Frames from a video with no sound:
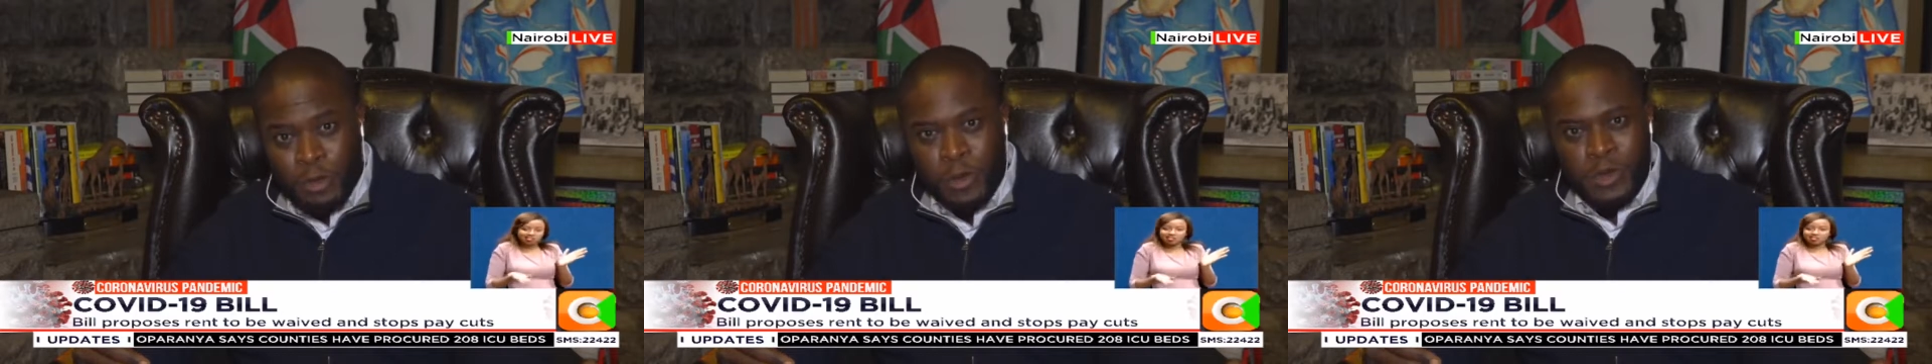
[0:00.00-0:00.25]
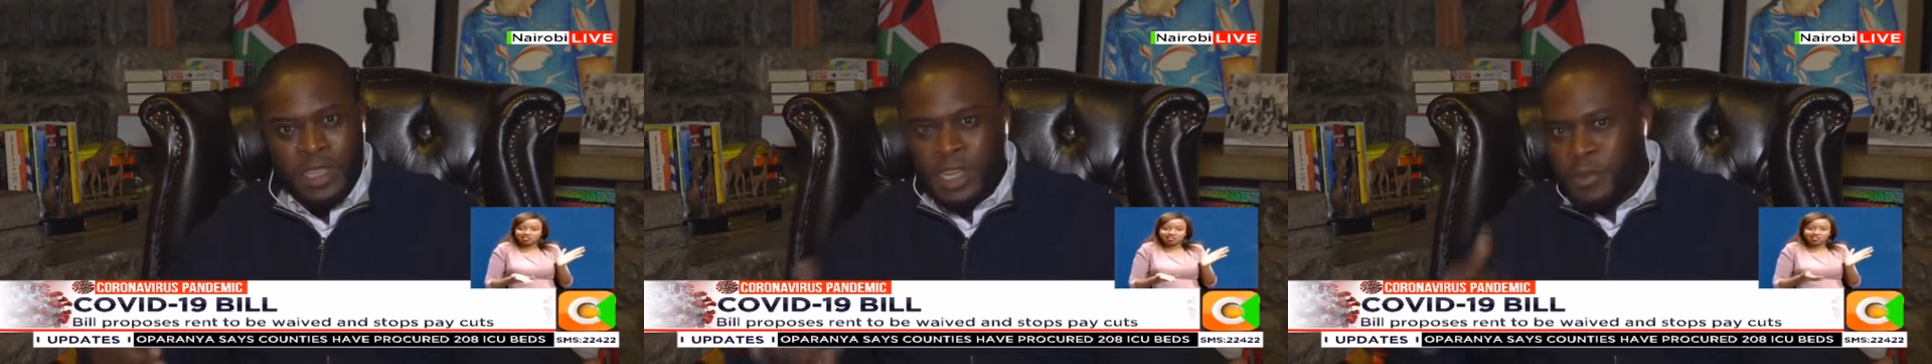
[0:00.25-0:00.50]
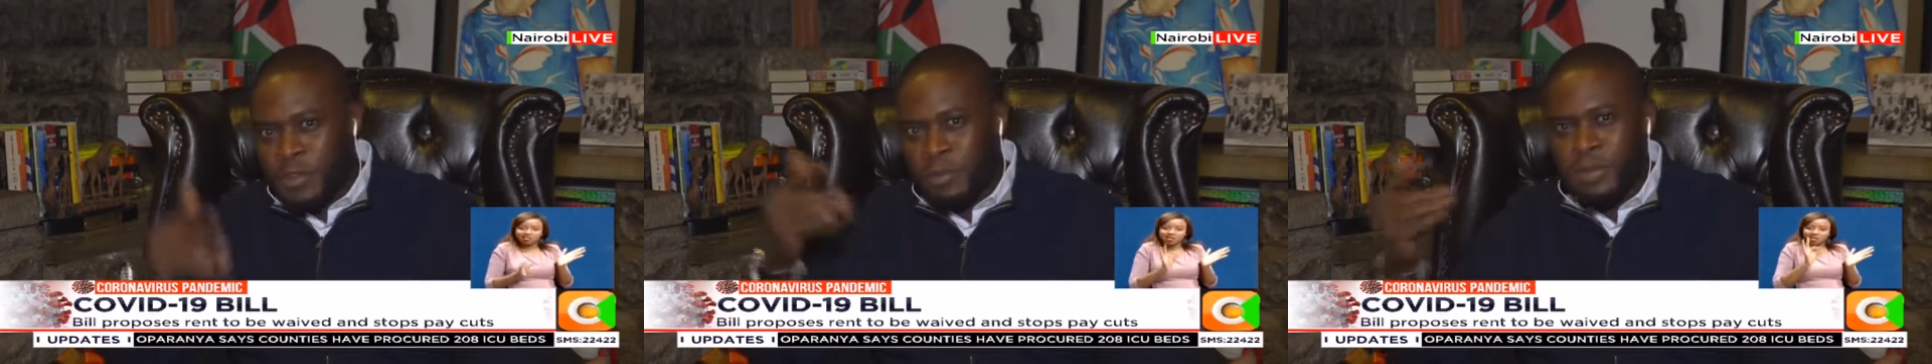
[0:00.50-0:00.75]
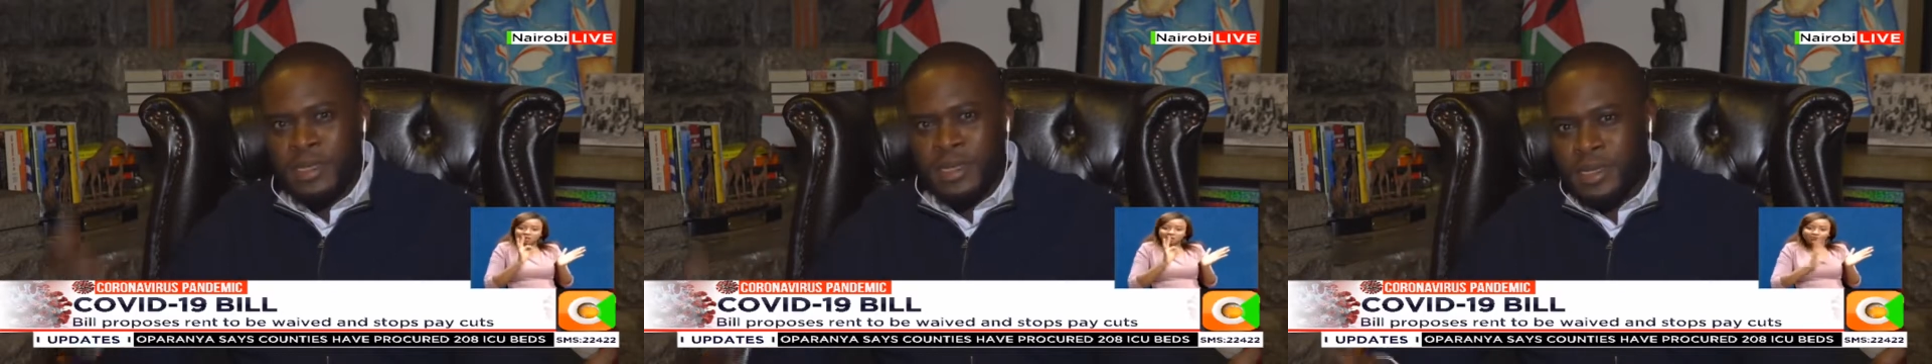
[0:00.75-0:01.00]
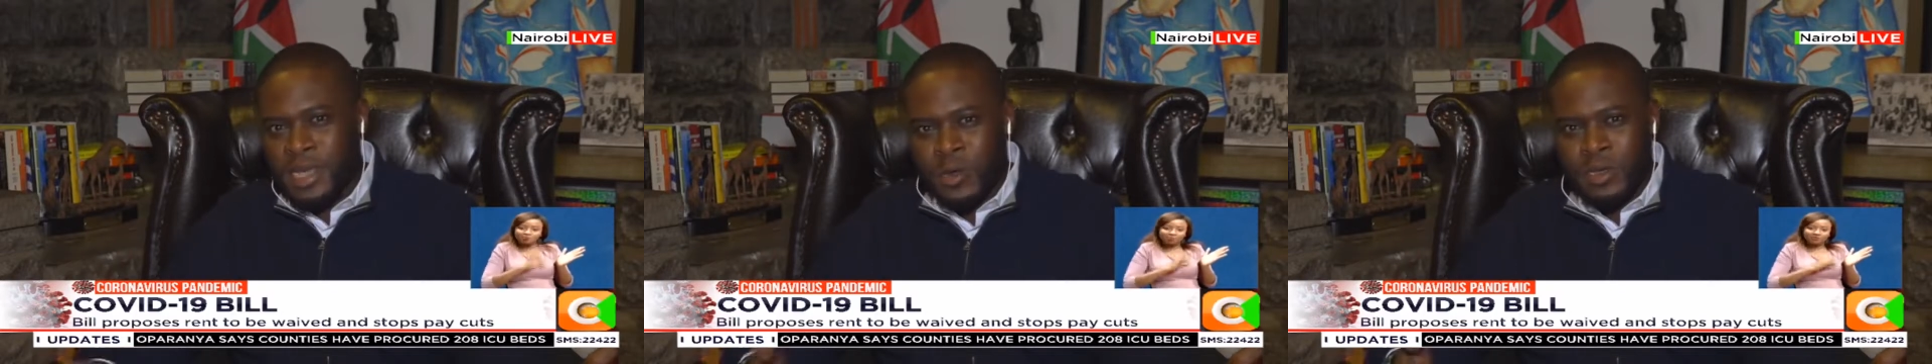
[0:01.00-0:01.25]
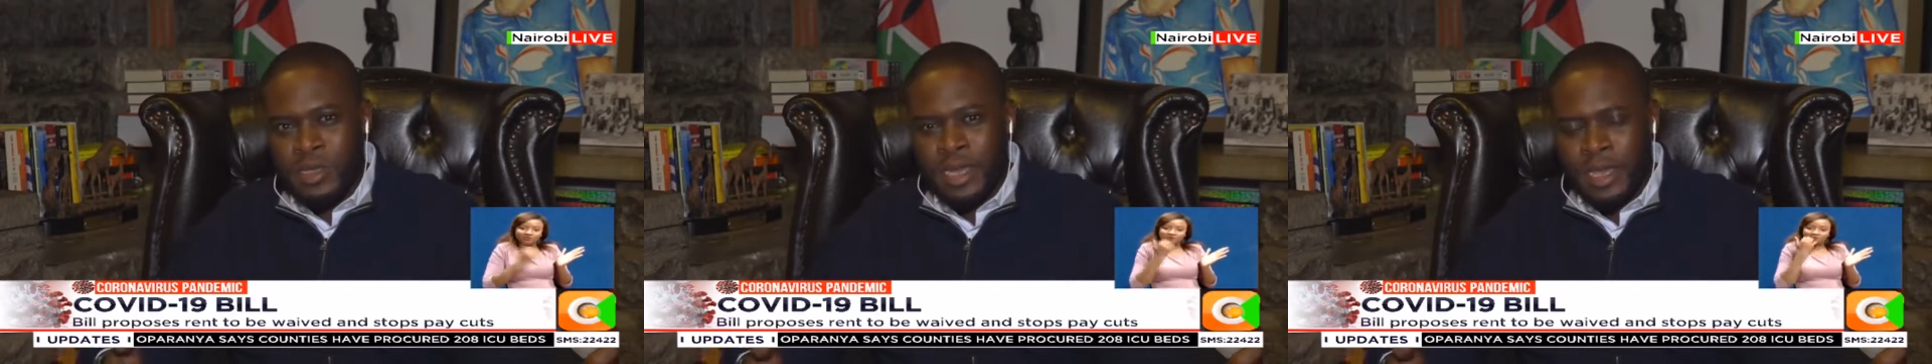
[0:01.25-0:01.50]
because there are different business
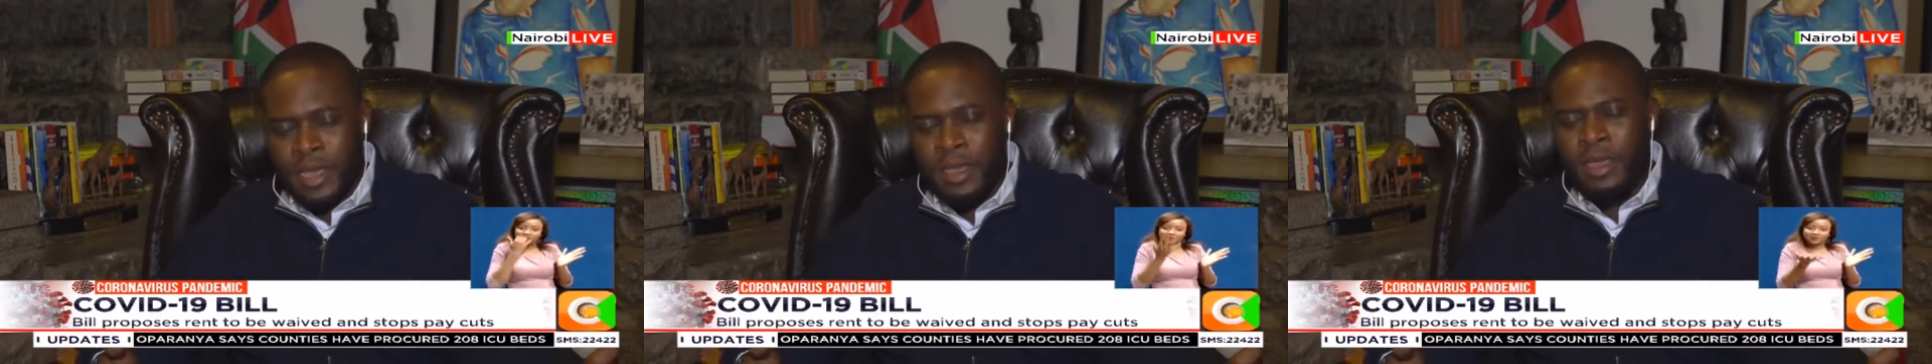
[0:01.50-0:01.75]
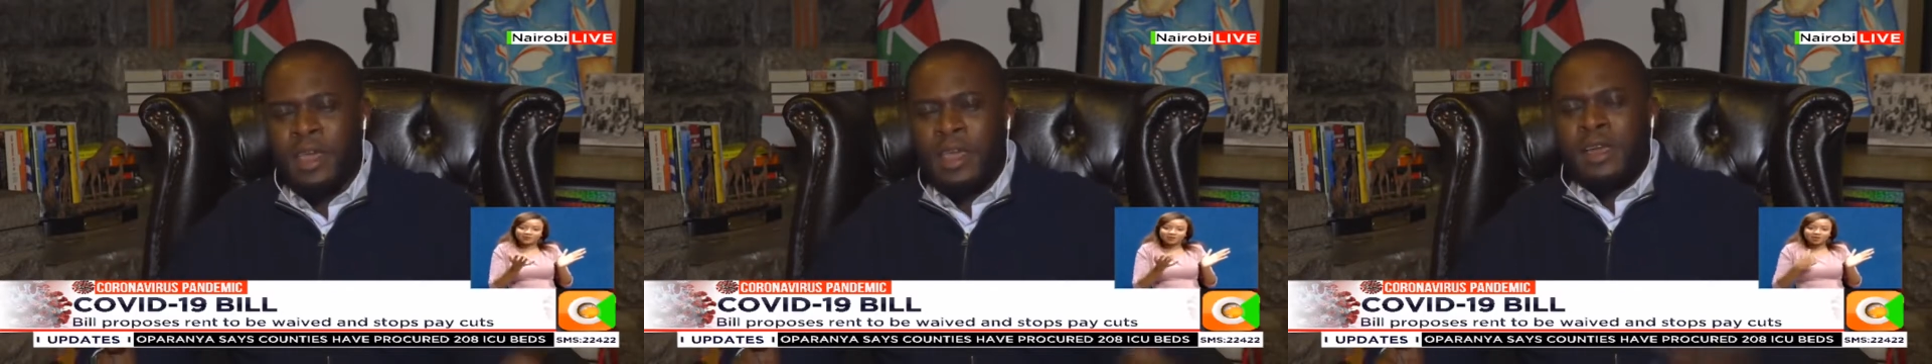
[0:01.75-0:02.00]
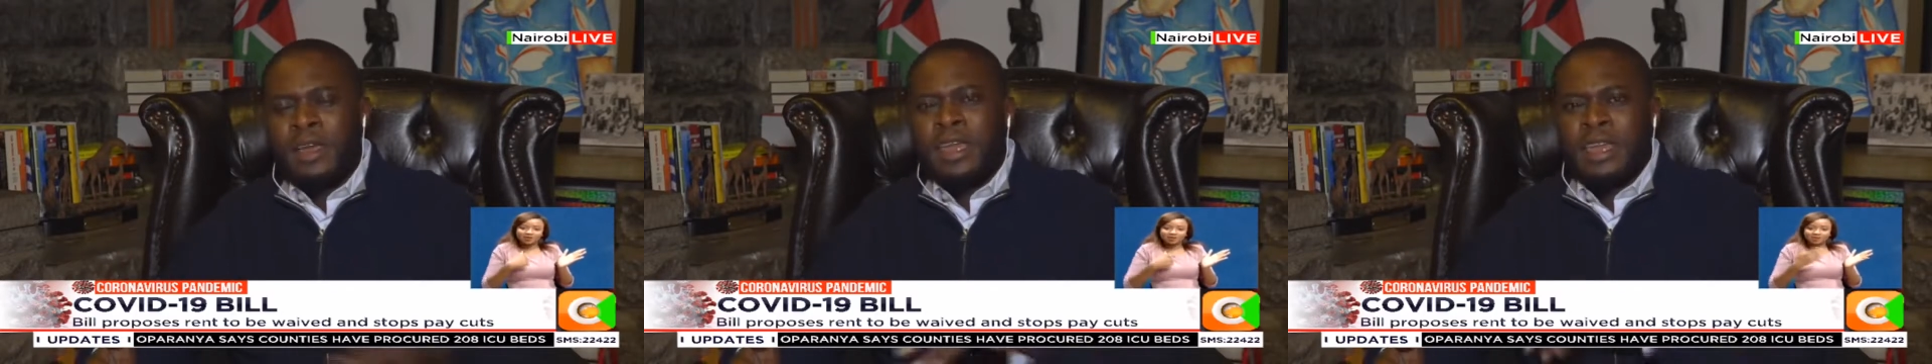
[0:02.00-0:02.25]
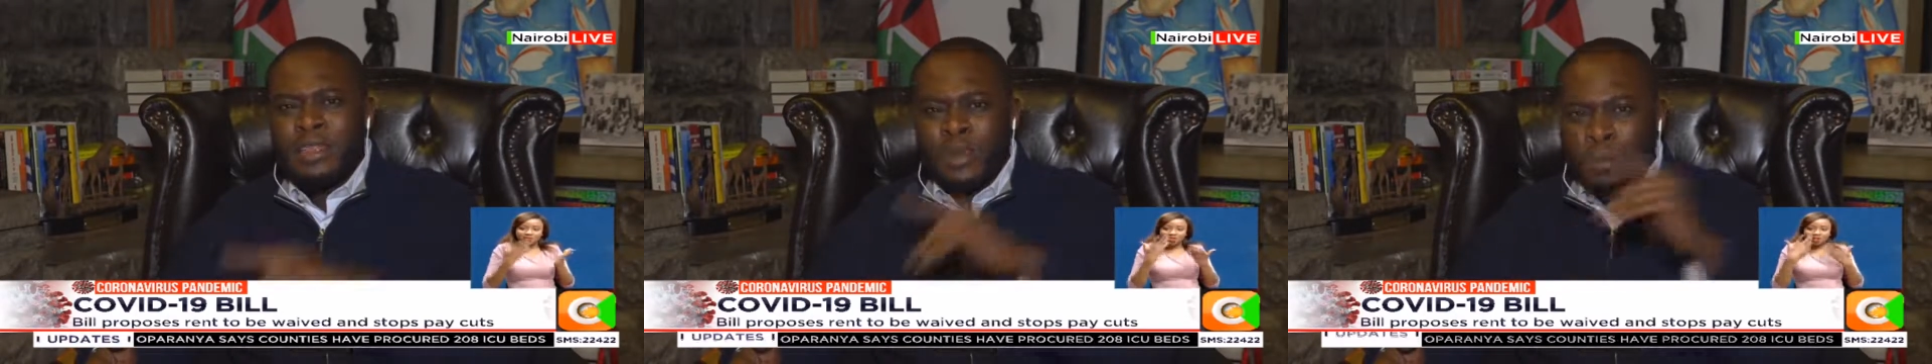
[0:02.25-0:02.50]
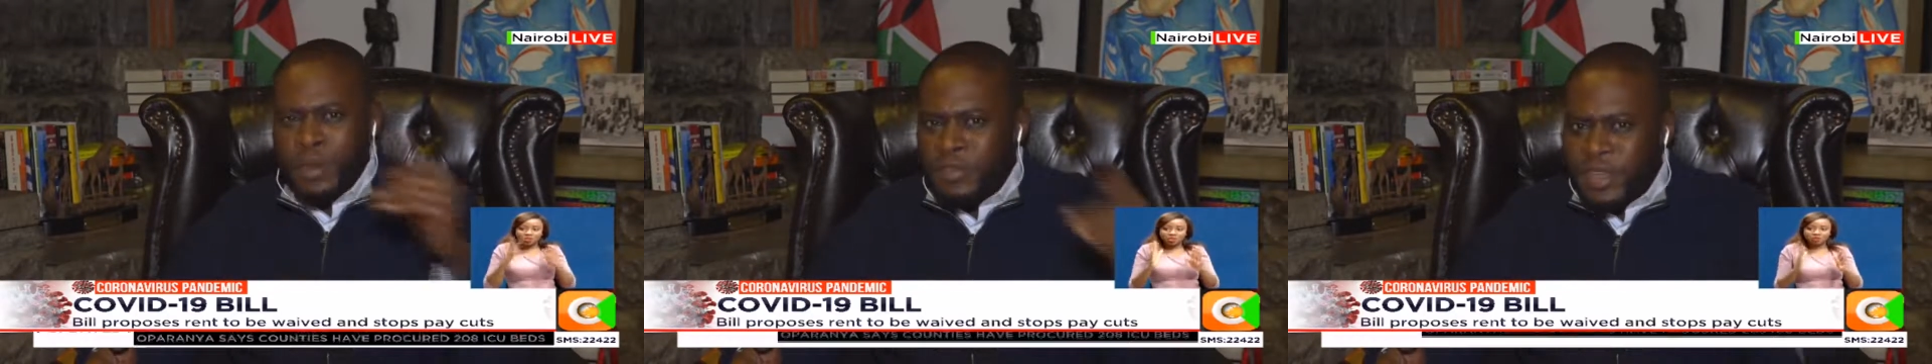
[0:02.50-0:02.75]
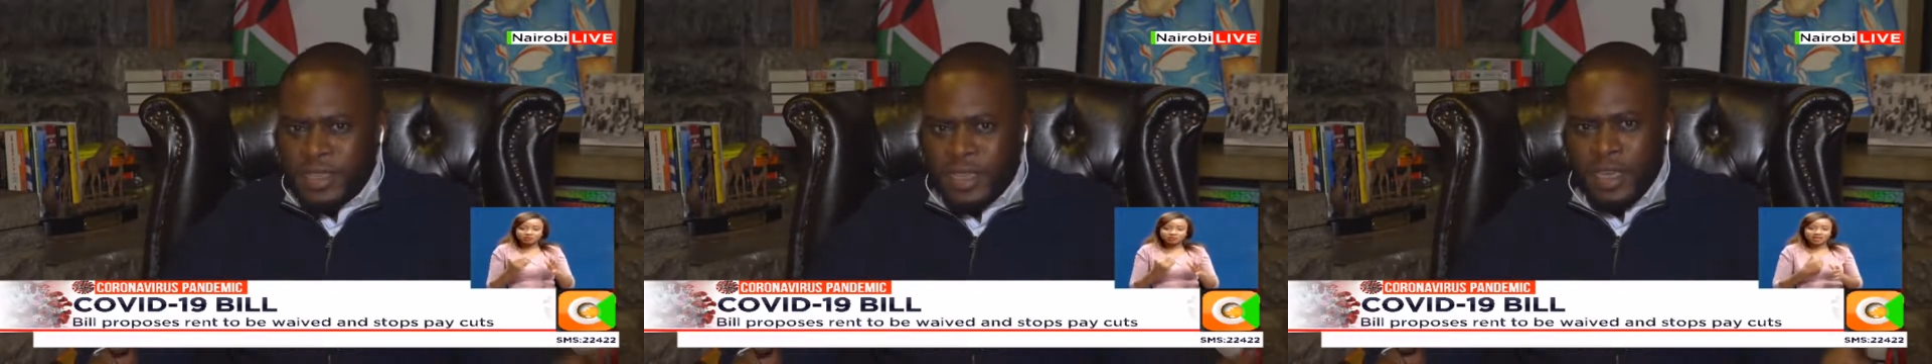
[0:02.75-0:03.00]
cycles in a year, in the
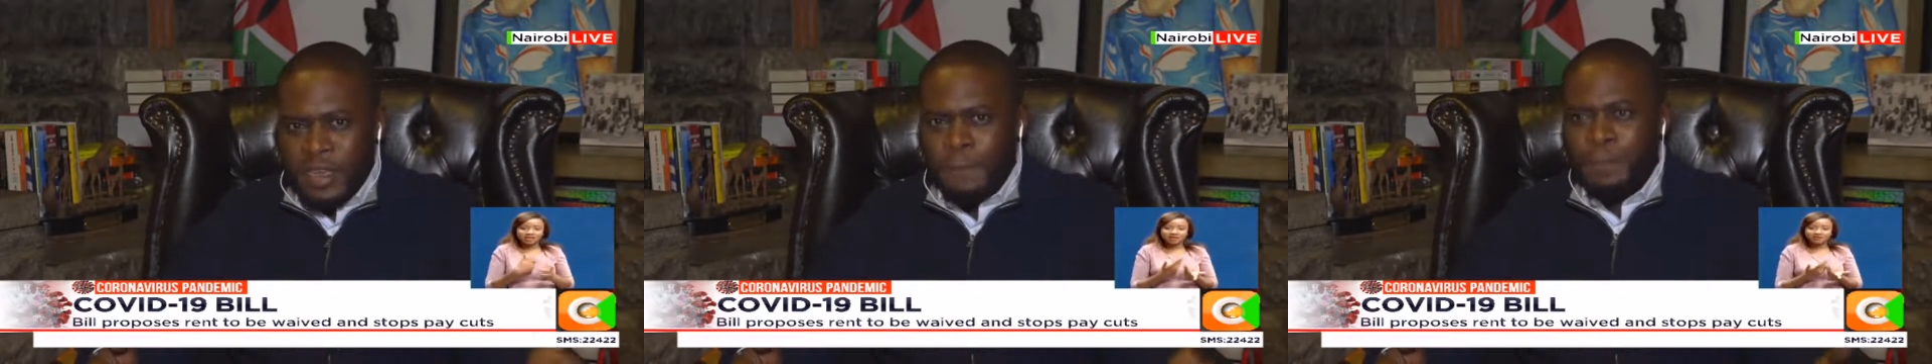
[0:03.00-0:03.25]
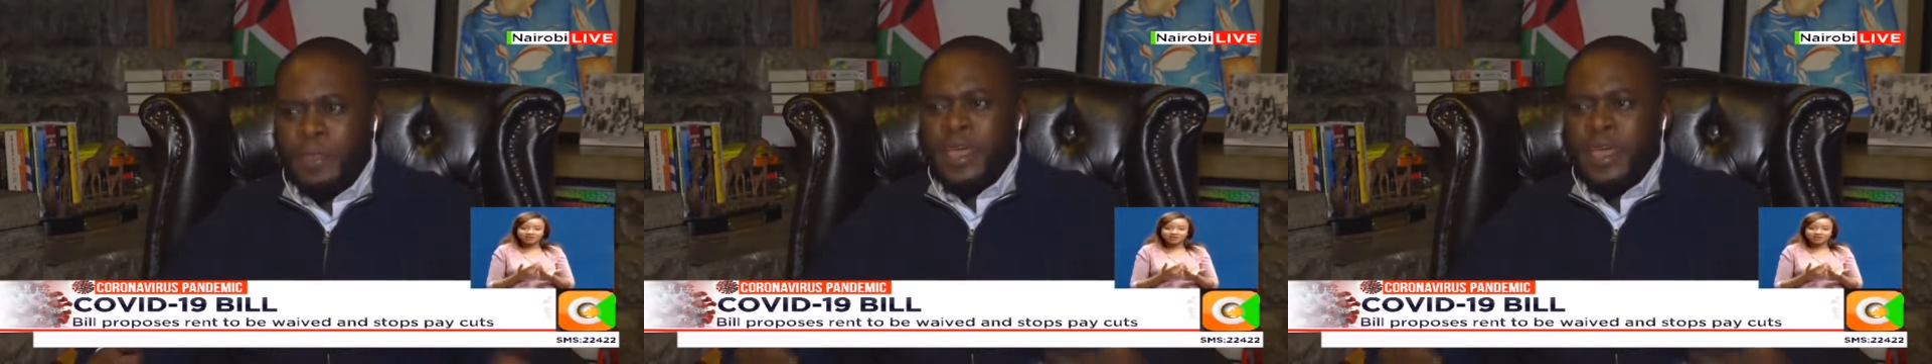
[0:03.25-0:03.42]
previous year,